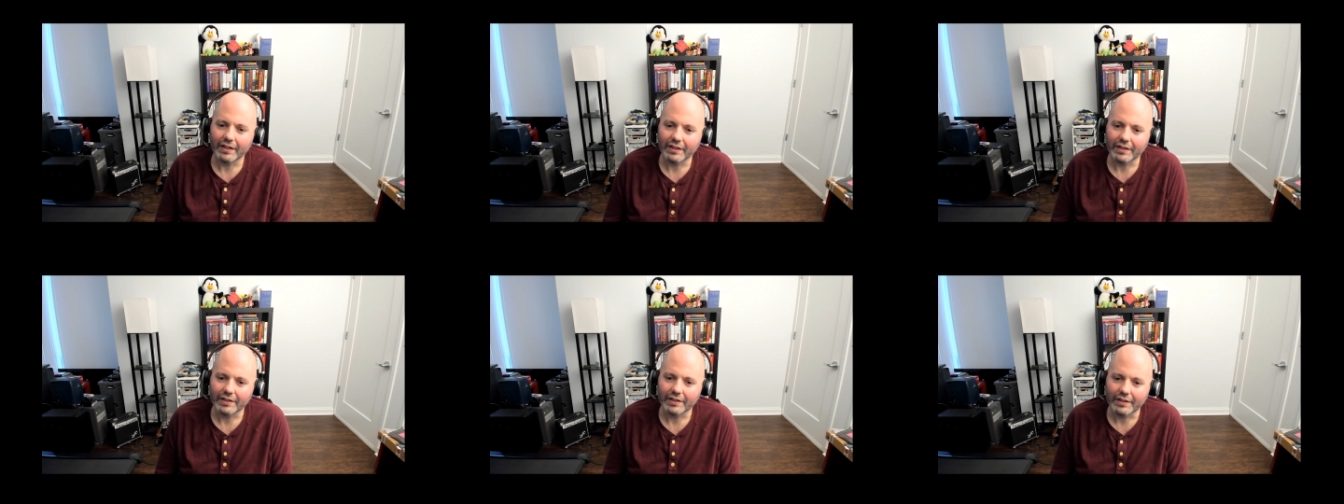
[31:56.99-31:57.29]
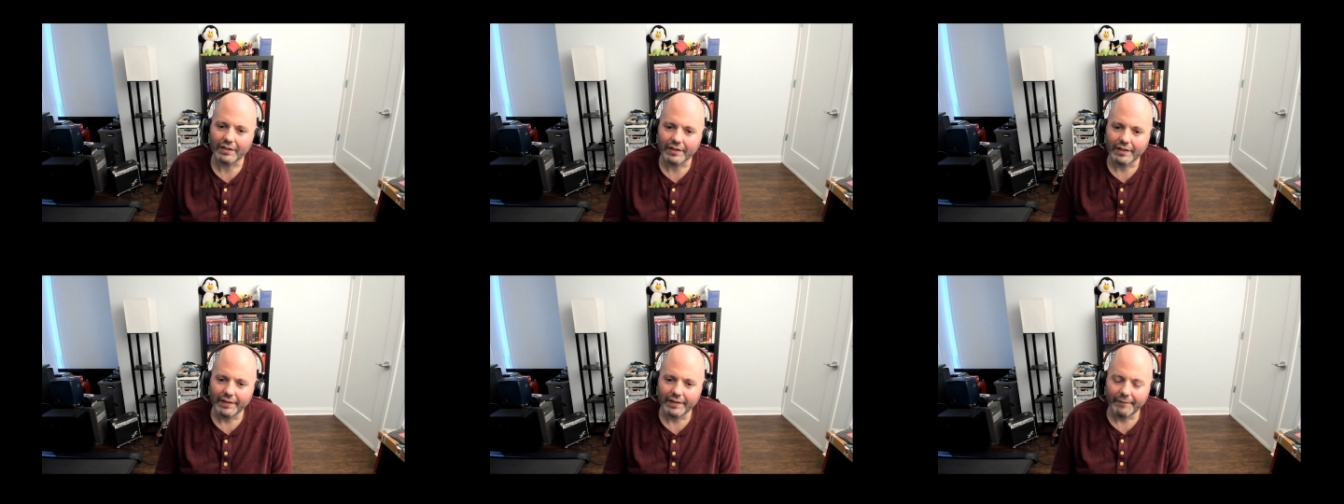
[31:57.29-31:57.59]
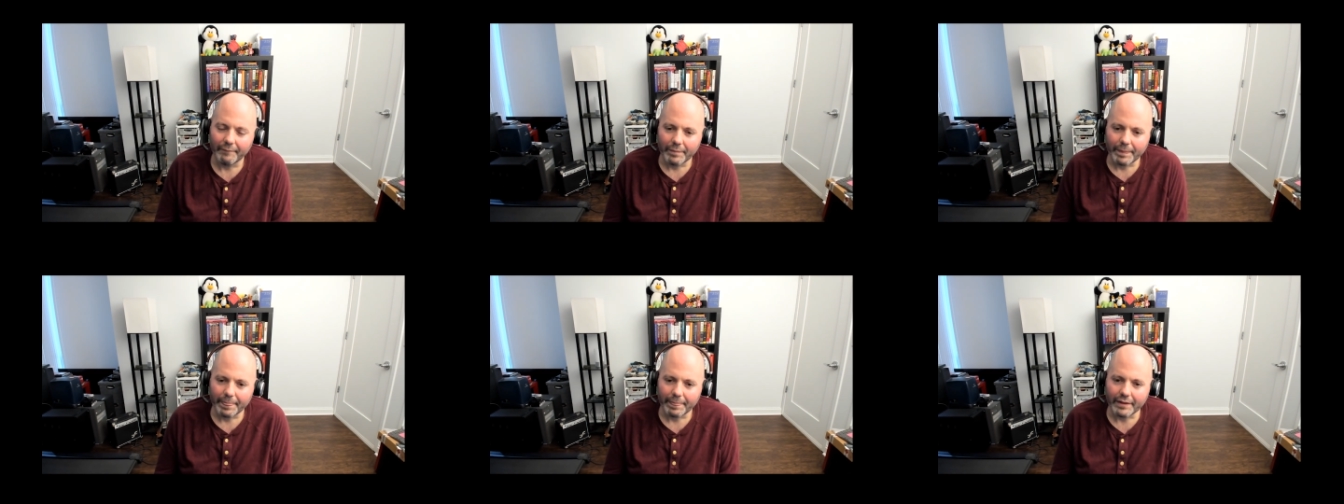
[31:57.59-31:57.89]
are
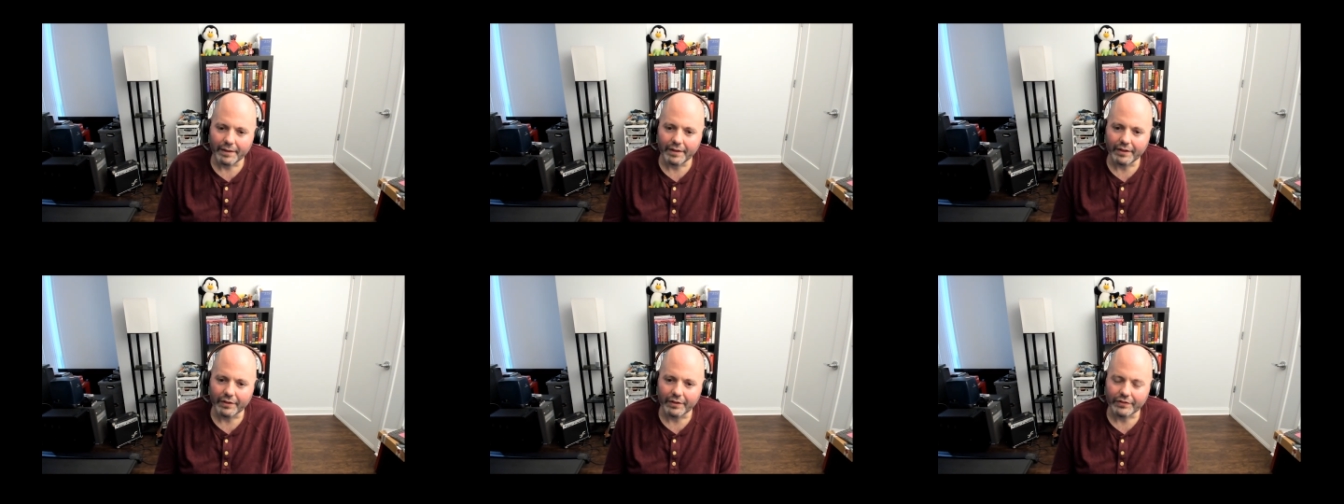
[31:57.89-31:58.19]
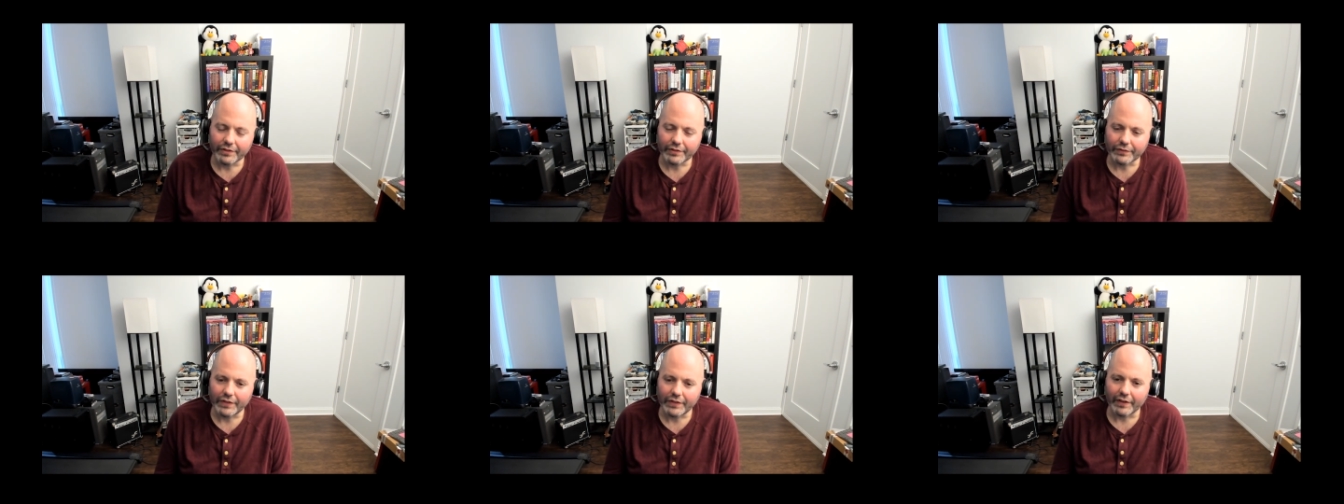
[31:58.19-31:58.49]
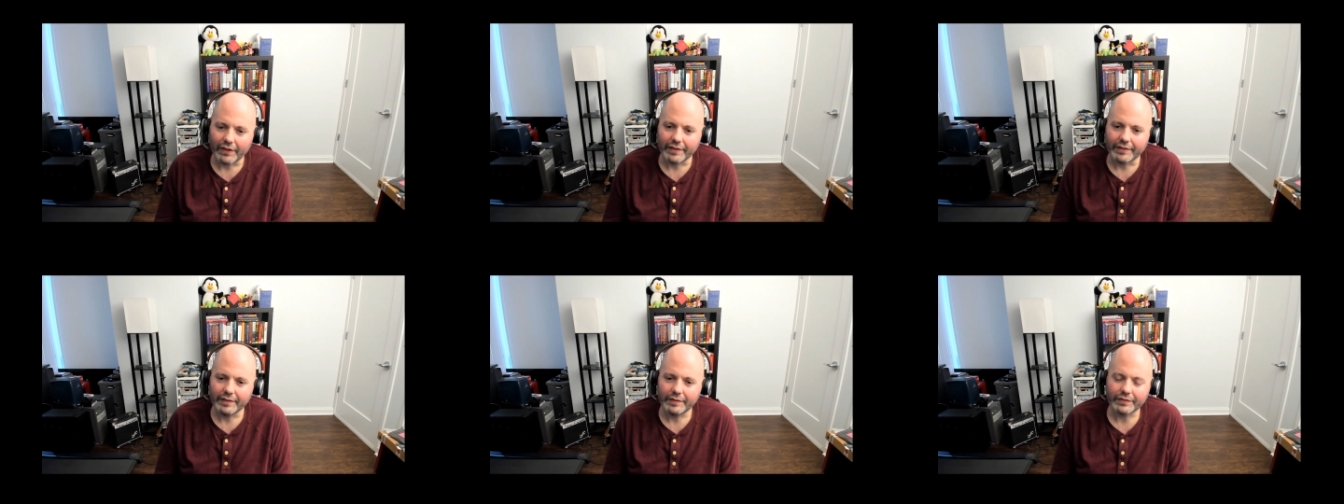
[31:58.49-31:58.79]
just
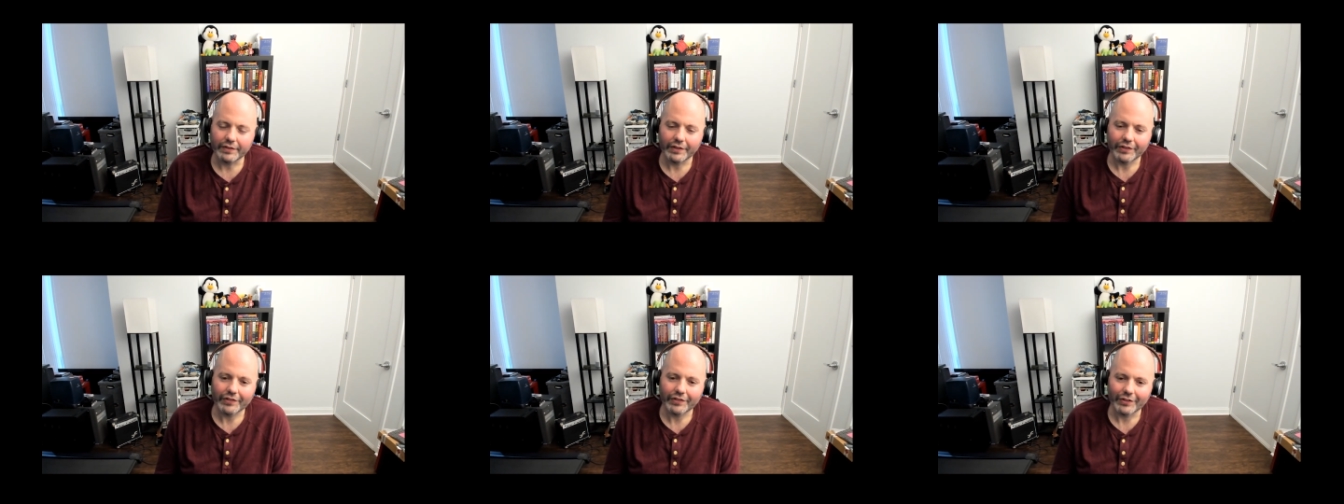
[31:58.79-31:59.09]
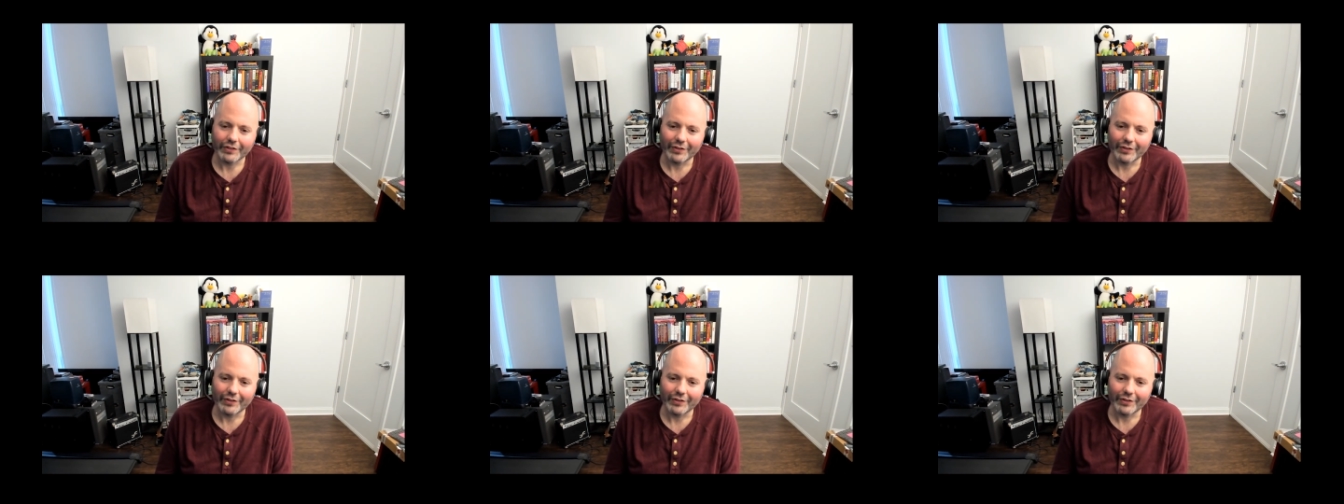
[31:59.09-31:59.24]
very different.